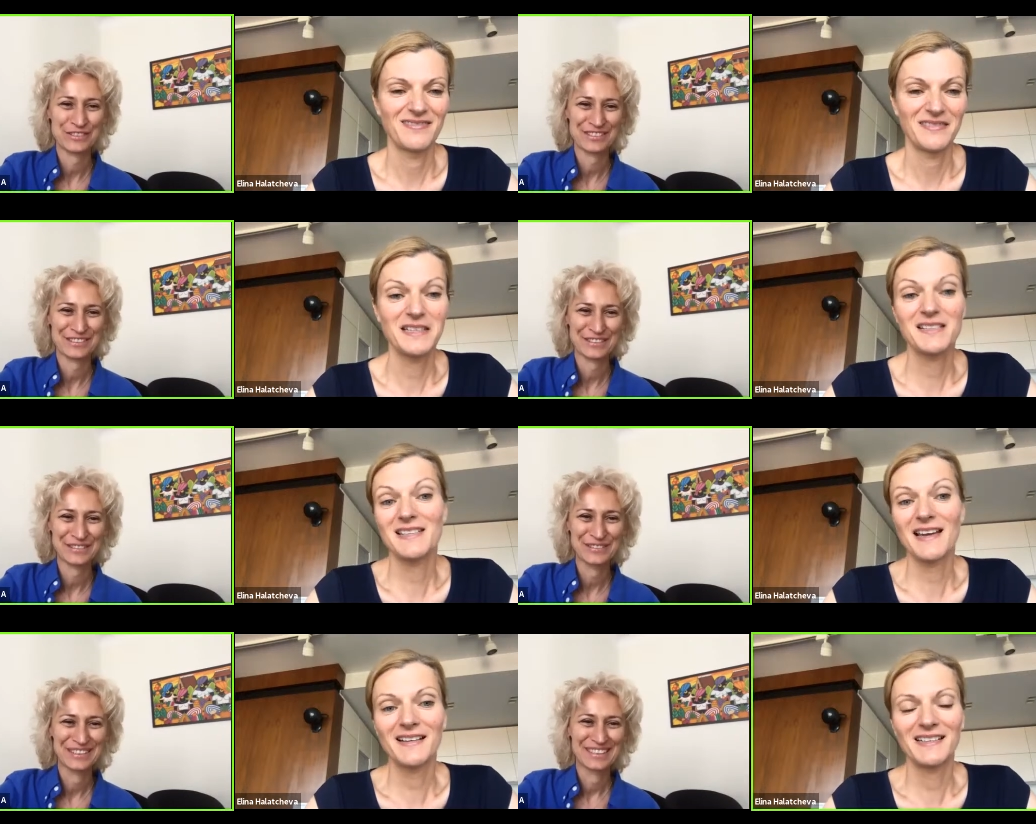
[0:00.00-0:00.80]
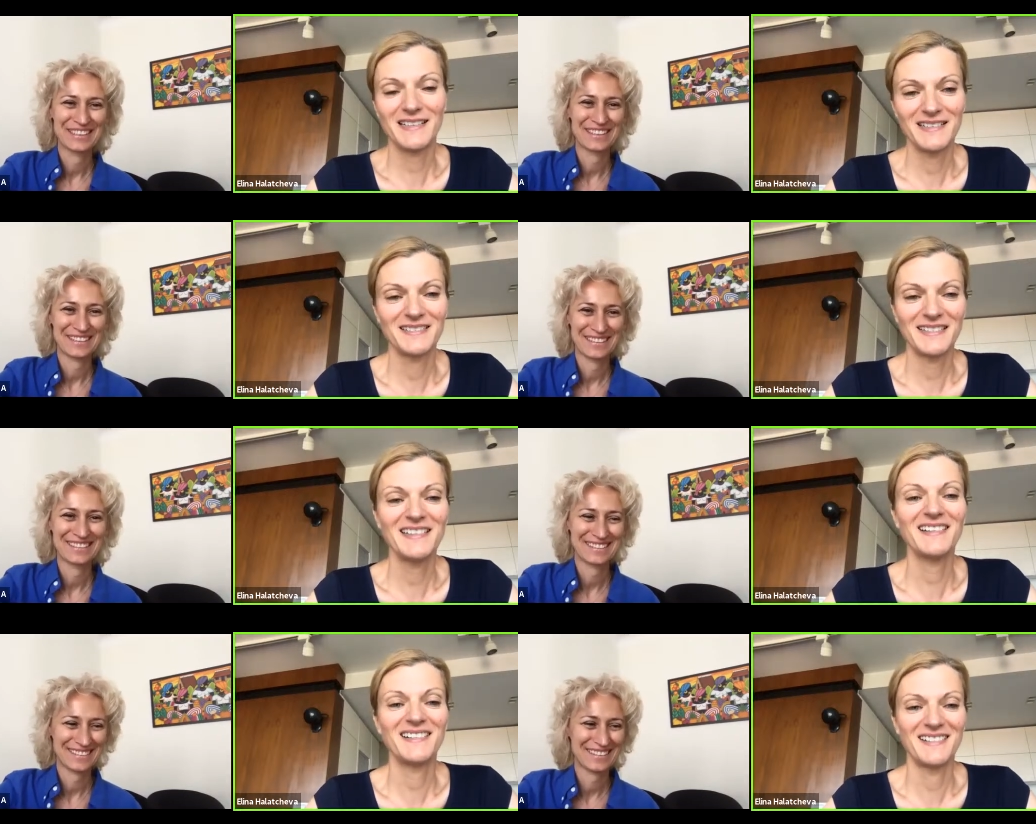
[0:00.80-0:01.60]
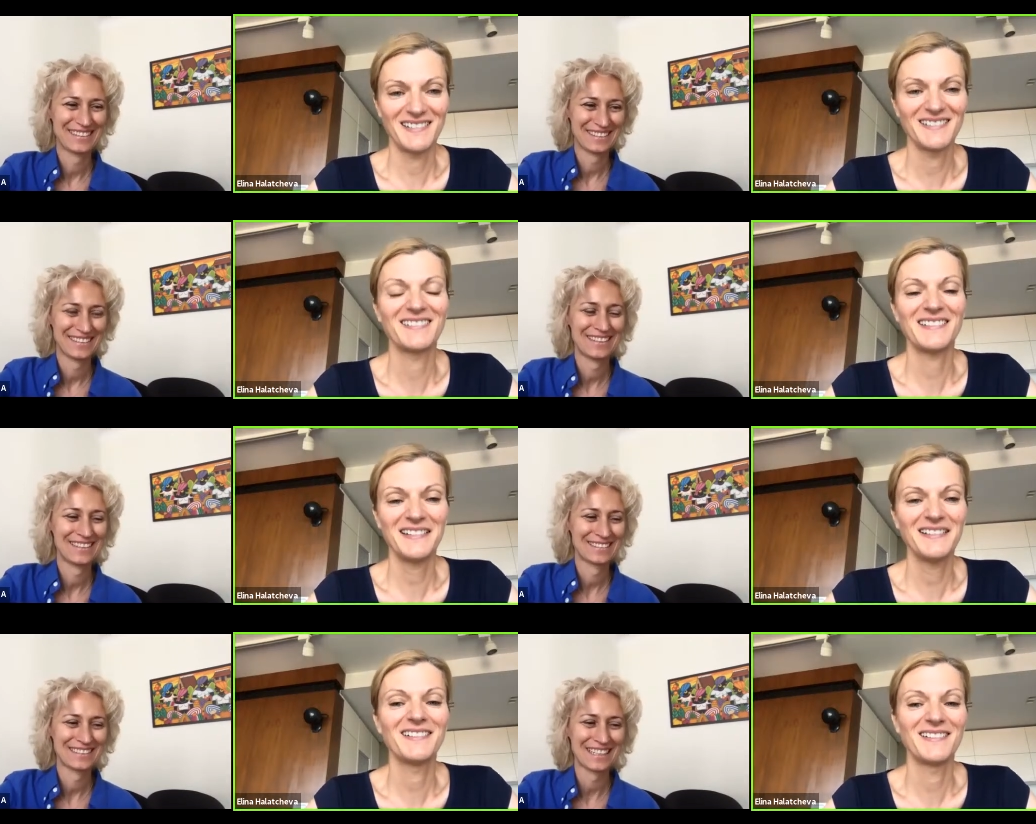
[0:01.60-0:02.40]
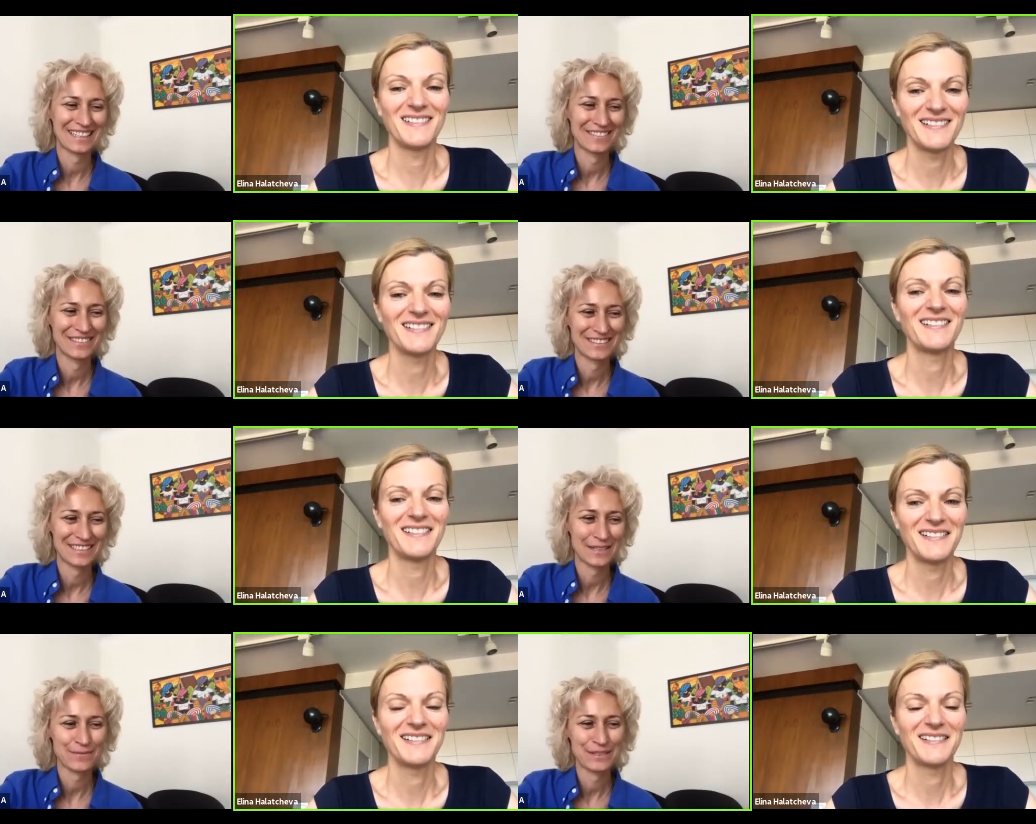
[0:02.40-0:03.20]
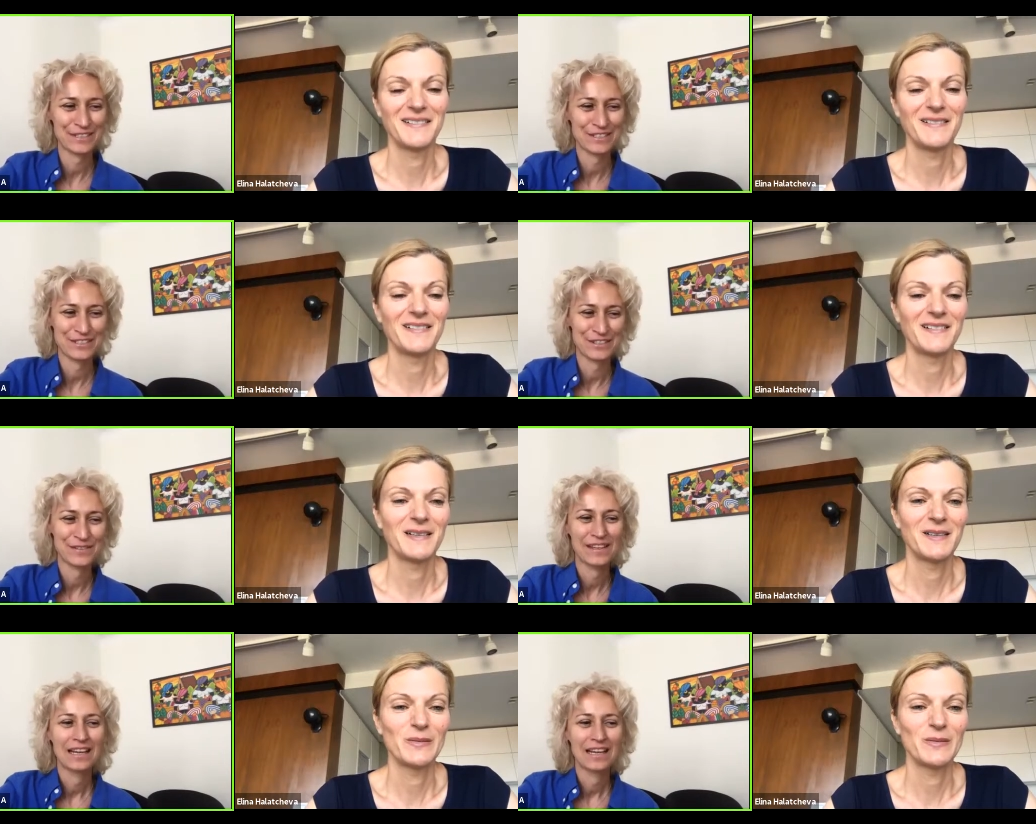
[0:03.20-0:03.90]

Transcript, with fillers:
Speaker 1: So exactly, yeah, it yeah. exactly fits that picture